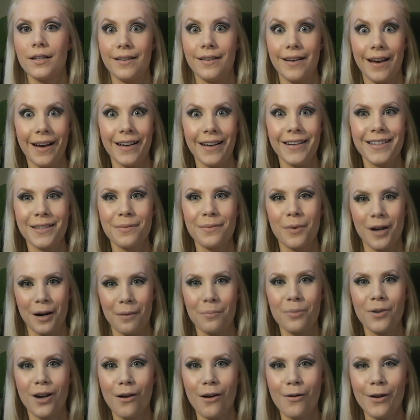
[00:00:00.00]
yet, but
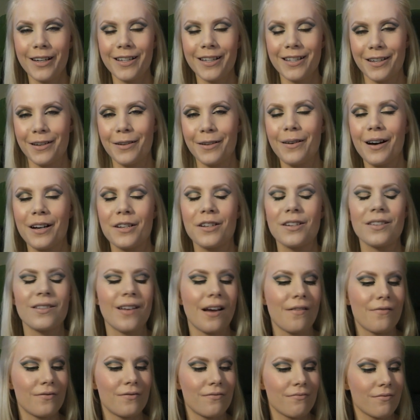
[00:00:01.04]
I'm going to. I just
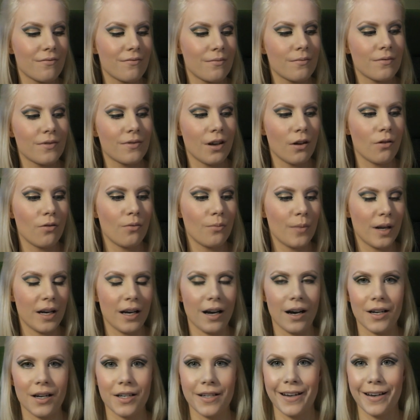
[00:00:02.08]
have so many
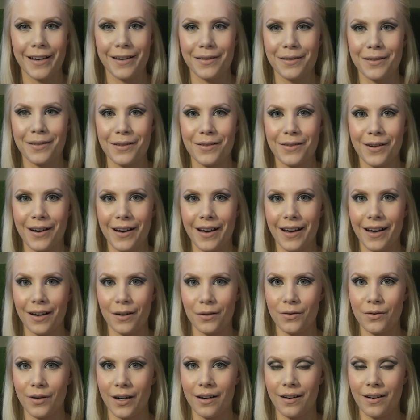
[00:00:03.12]
eyeshadows to try
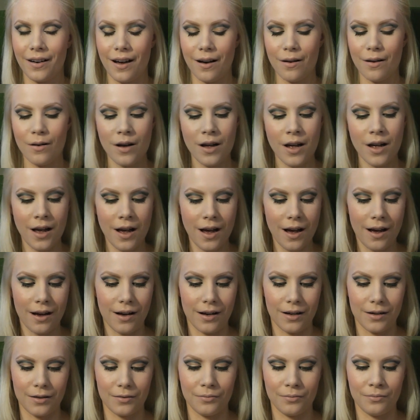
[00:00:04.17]
out right now.
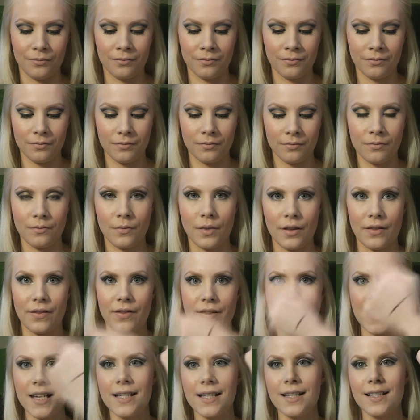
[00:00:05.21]
But
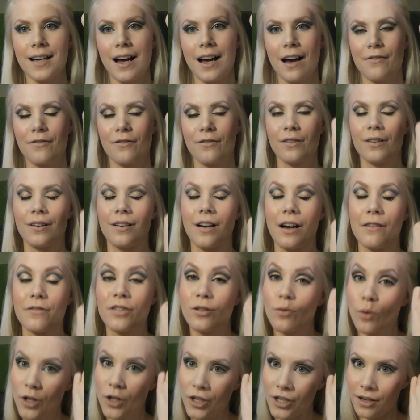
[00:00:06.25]
this, I've
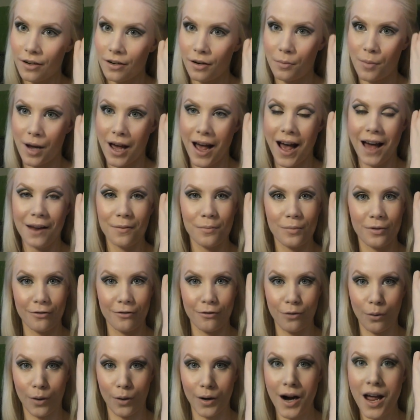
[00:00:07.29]
swatched it on my hand
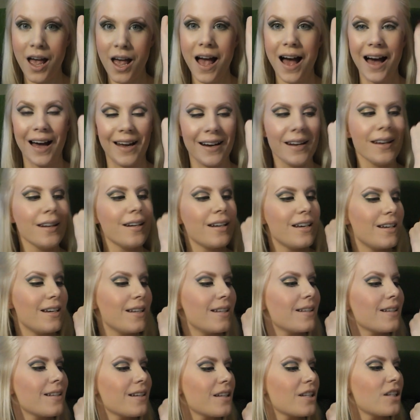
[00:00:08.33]
before, and it
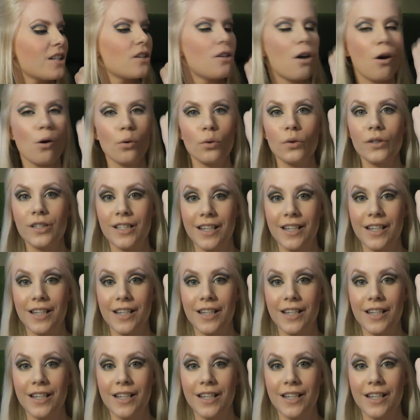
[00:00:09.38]
is so